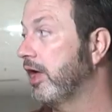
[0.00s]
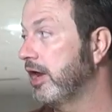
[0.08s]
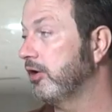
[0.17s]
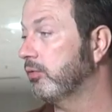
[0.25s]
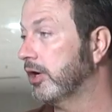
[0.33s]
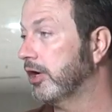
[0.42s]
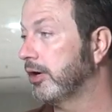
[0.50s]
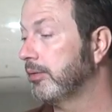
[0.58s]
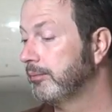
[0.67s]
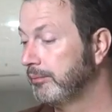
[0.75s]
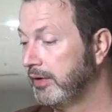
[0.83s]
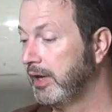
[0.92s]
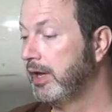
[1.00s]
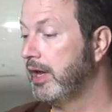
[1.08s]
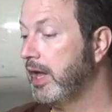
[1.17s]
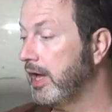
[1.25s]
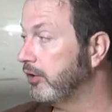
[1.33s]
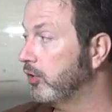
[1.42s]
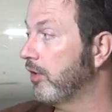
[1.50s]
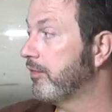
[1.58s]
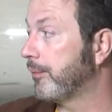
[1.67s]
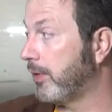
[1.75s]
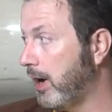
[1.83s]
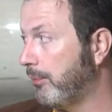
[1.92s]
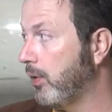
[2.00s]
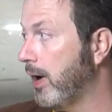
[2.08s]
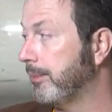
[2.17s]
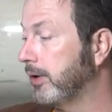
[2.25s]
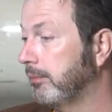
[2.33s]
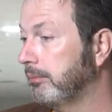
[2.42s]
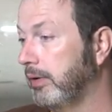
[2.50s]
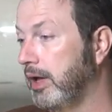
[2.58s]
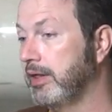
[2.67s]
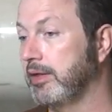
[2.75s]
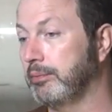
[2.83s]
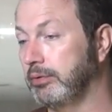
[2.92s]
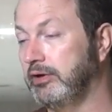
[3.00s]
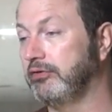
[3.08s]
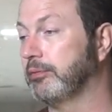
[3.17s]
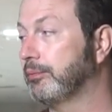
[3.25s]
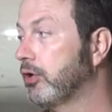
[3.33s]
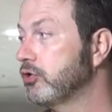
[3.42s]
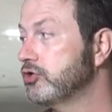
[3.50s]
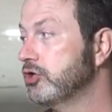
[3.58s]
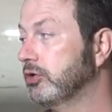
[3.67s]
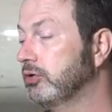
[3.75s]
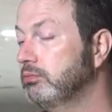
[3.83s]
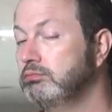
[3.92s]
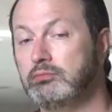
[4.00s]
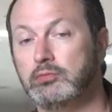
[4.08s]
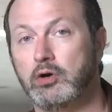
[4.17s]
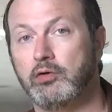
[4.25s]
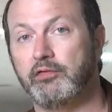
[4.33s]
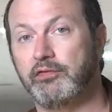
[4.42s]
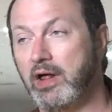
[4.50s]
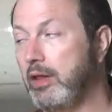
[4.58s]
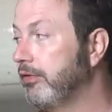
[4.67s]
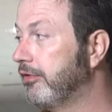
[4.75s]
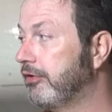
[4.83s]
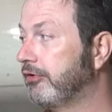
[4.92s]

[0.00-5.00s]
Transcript: or anywhere and you have a prop weapon and the police approach you, follow